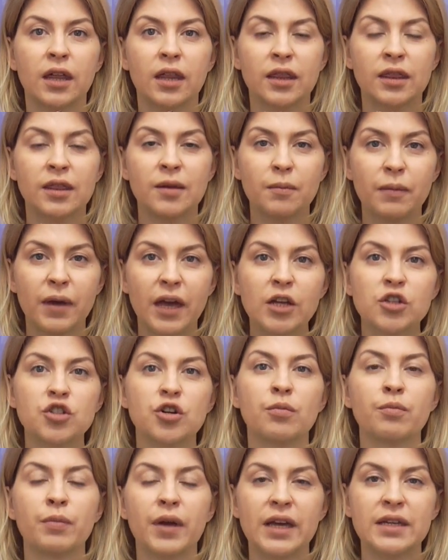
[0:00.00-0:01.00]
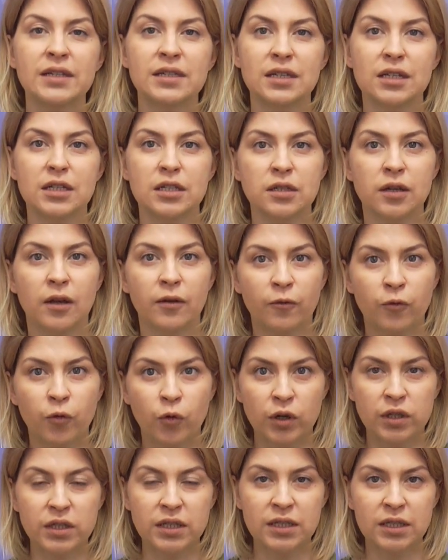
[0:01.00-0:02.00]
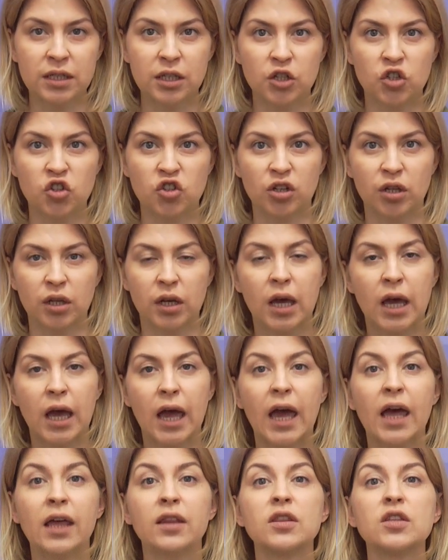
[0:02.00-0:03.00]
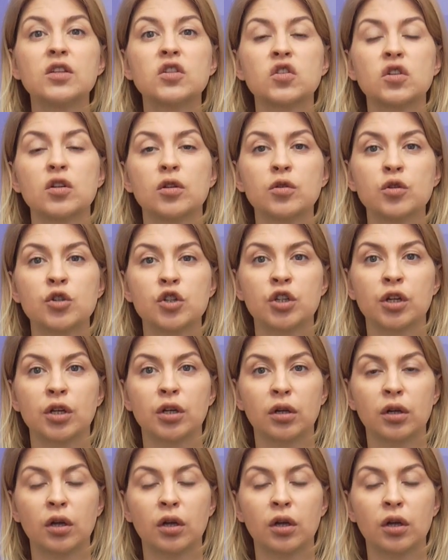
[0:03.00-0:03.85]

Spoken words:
the major basis for discussion and the solution